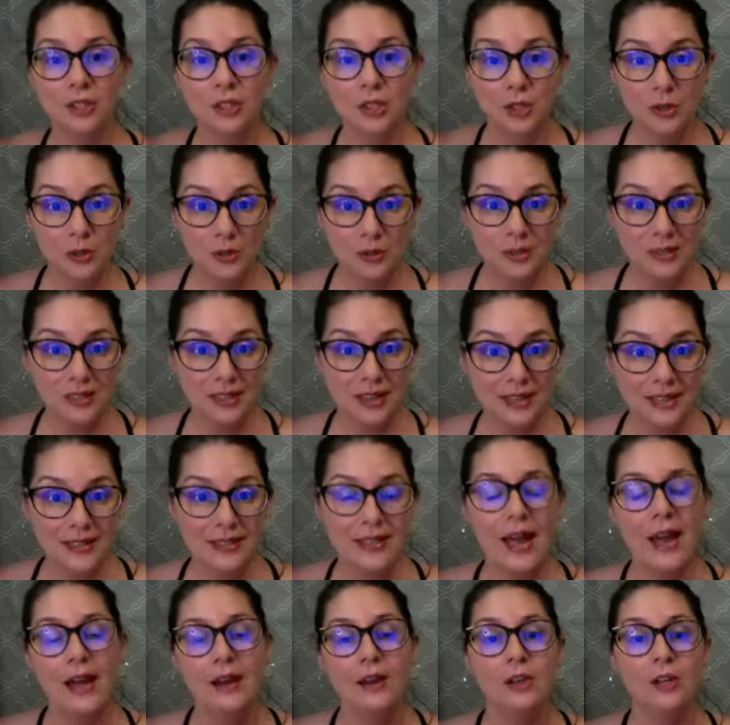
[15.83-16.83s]

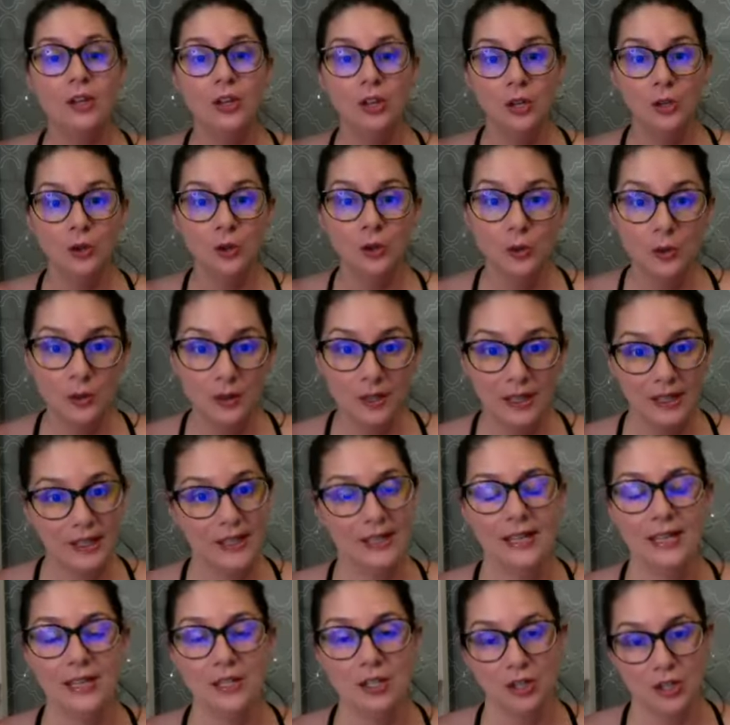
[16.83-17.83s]
Tuesdays at noon
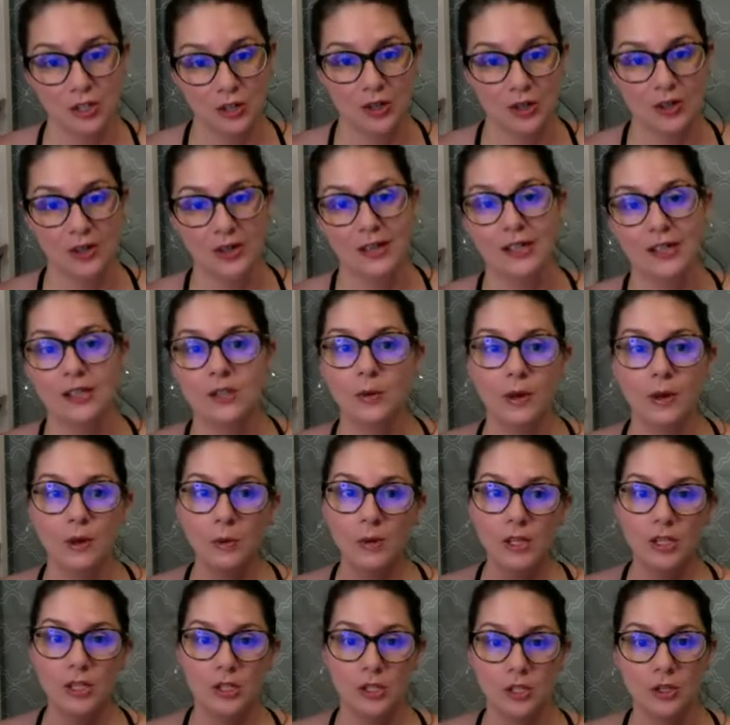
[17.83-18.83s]
Eastern is
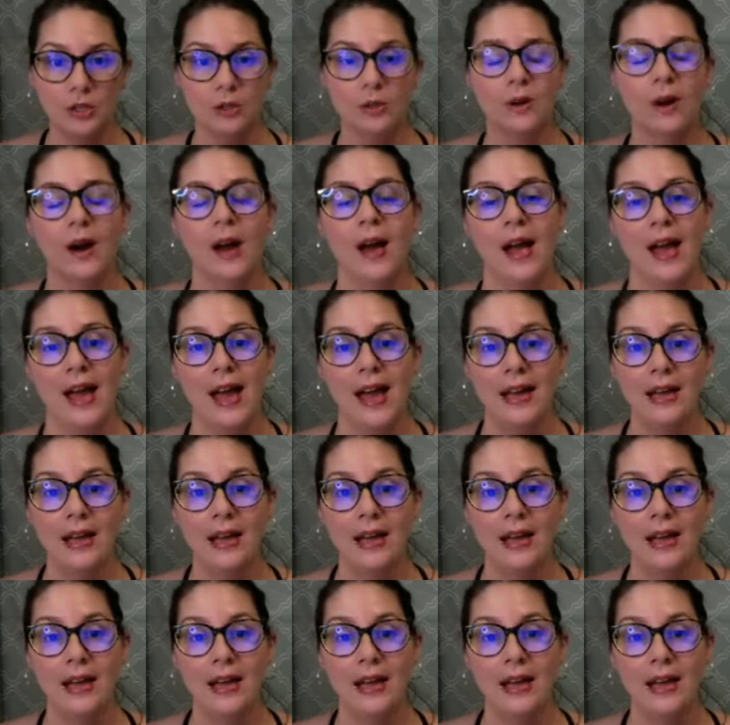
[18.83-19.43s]
when we do